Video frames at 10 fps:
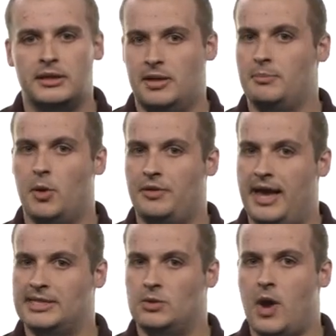then both
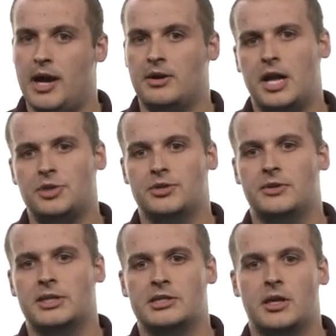x and y are not true.
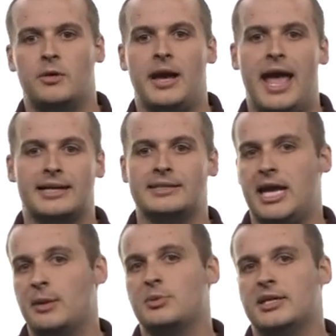And so x
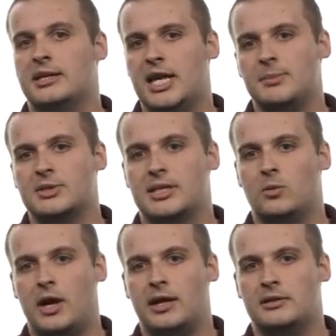ampersand ampersand
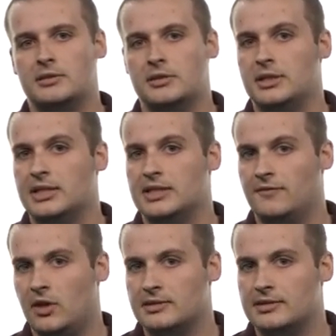y is
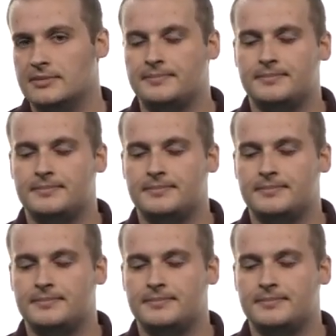false.